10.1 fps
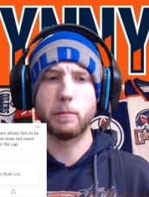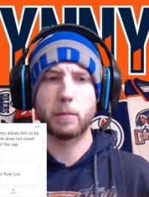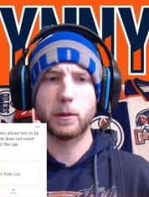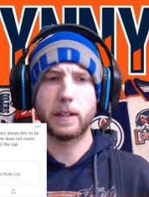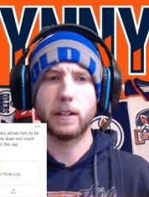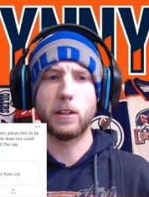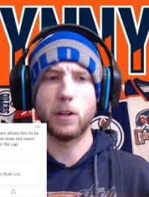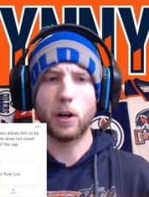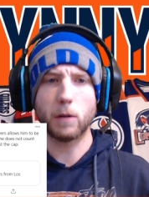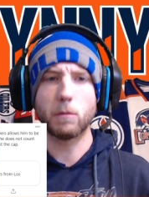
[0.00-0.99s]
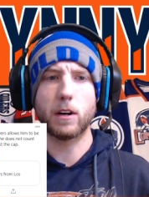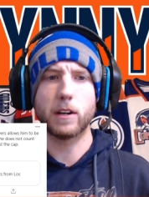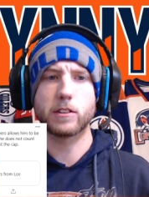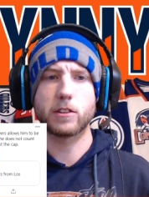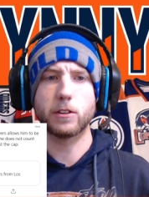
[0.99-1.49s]
put non
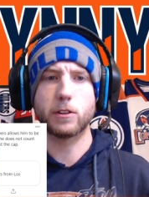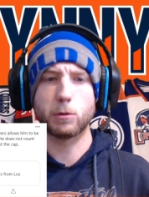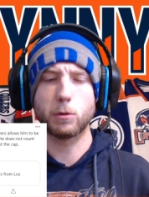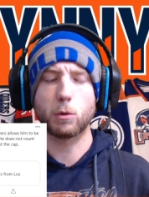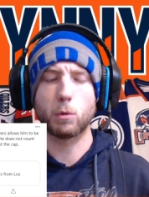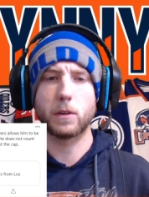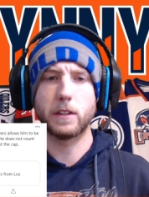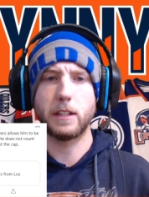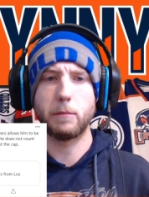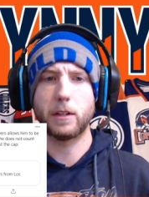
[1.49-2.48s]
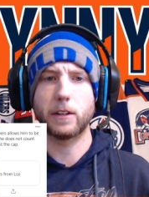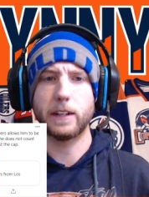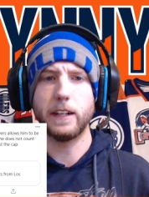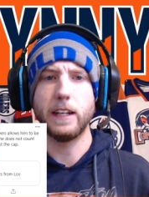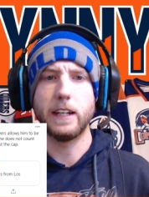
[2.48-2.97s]
roster through the quarantine
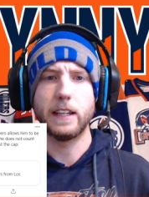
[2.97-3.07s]
period.